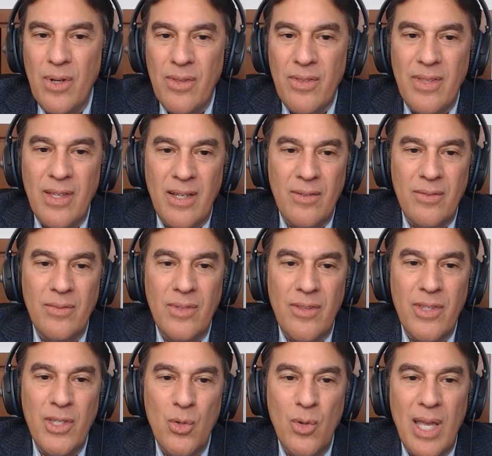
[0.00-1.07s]
with
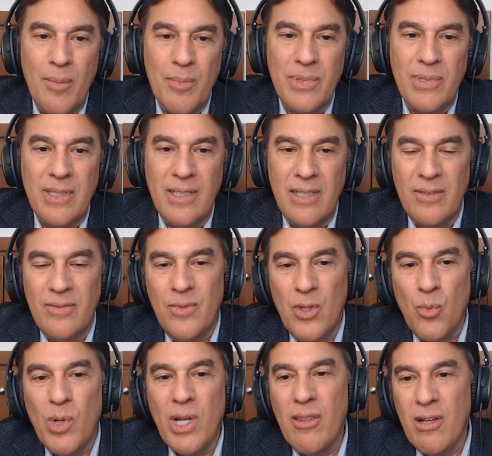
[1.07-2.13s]
UAMPS
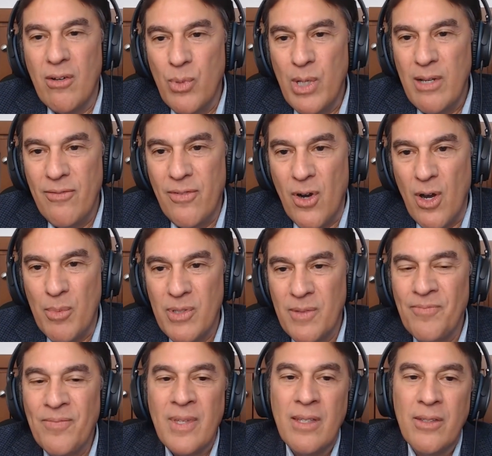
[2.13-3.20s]
with one of their wind
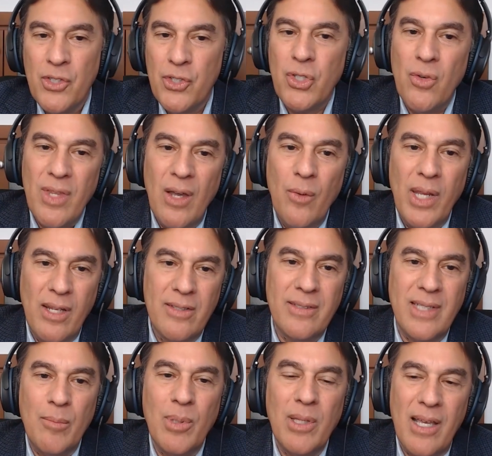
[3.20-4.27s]
farms to show that we could
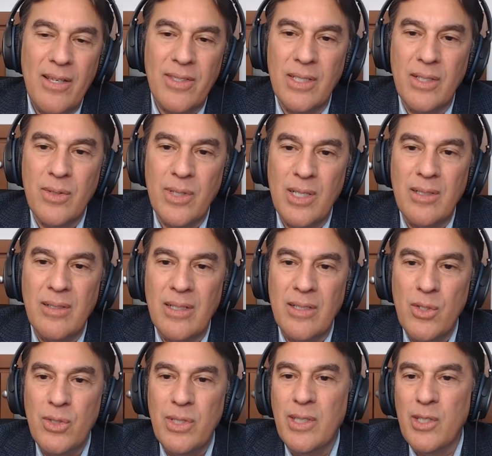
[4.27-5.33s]
stabilize the grid
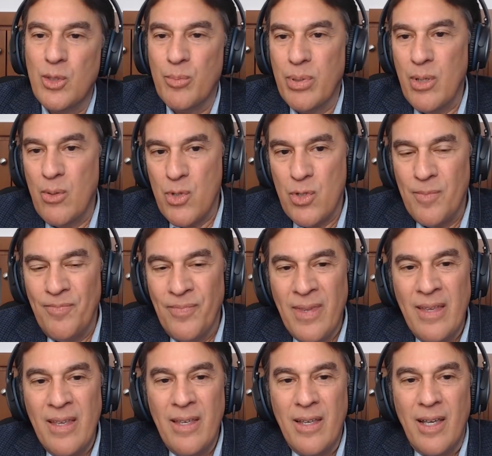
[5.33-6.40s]
using this approach.
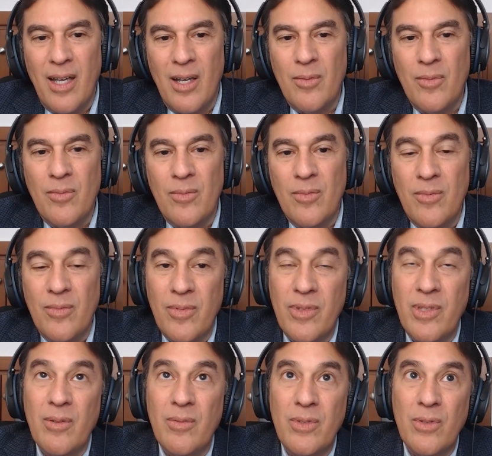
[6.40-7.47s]

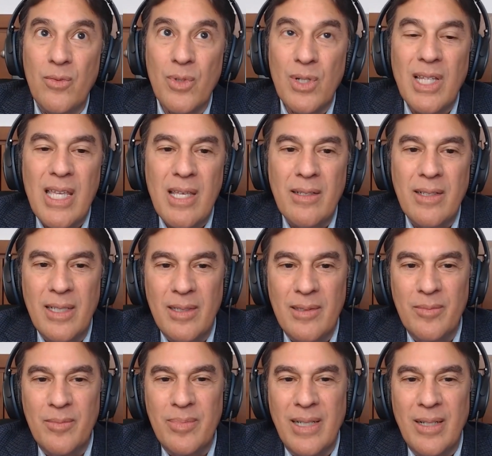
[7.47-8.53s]
To
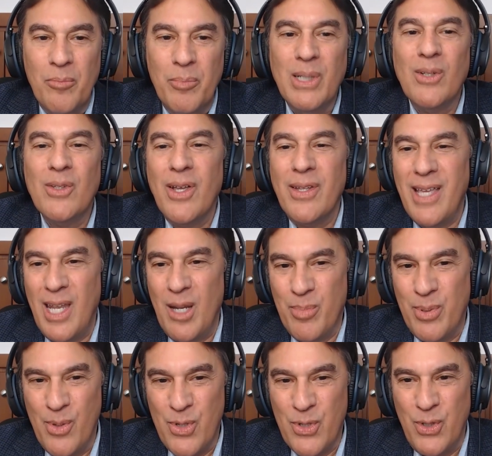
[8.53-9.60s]
really build on that
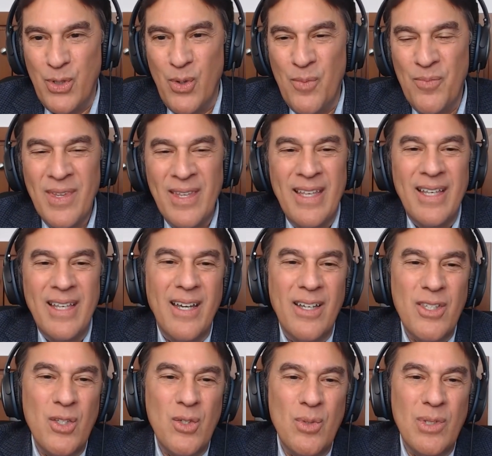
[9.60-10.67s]
approach, though,
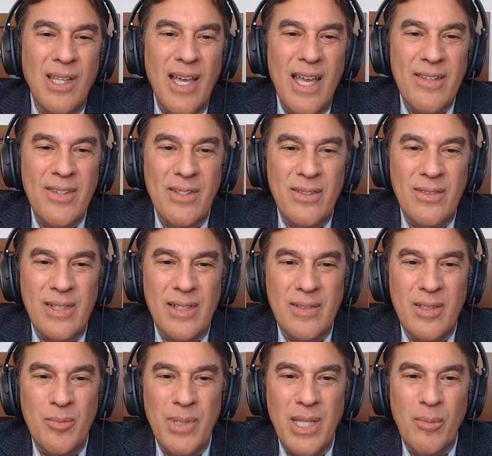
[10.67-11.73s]
you would like
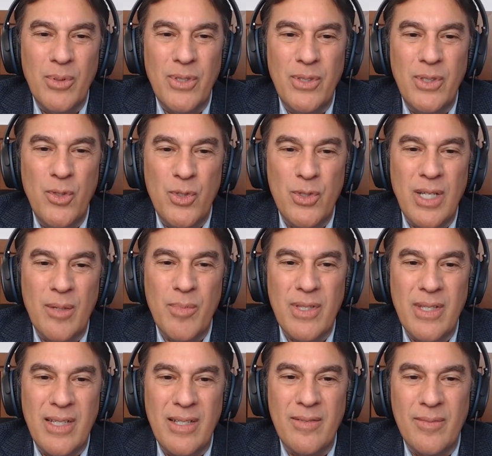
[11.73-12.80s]
to be able to do some
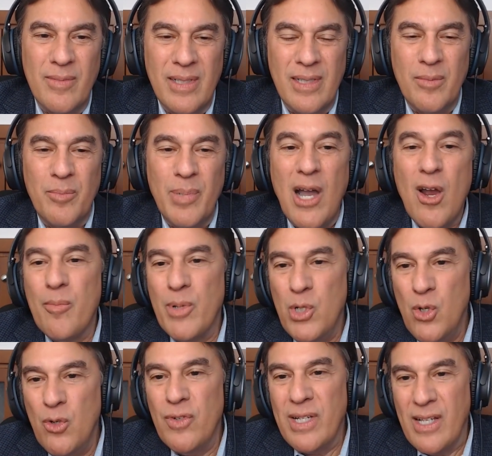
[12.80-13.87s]
of the power
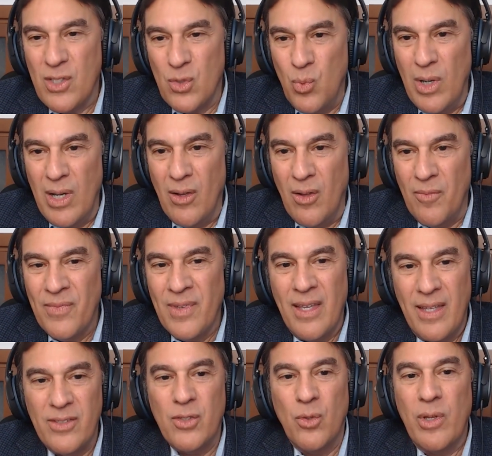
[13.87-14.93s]
maneuvering as well.
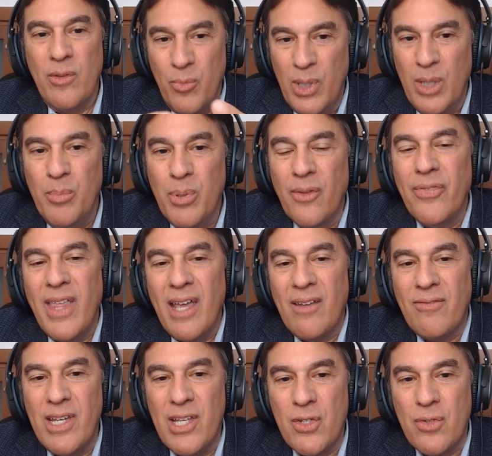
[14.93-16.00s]
And so we built
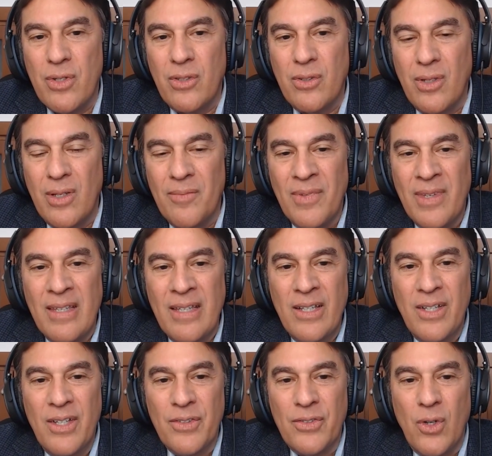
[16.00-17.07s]
that feature into it.
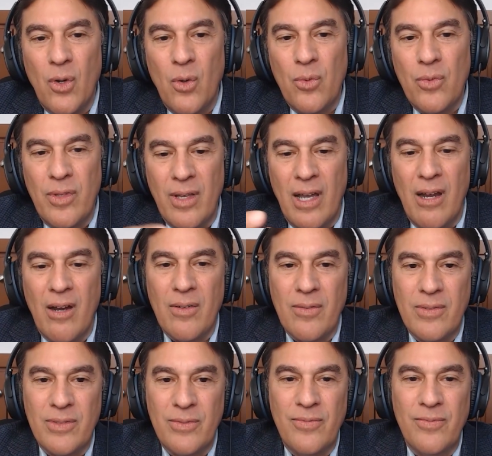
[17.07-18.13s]
So our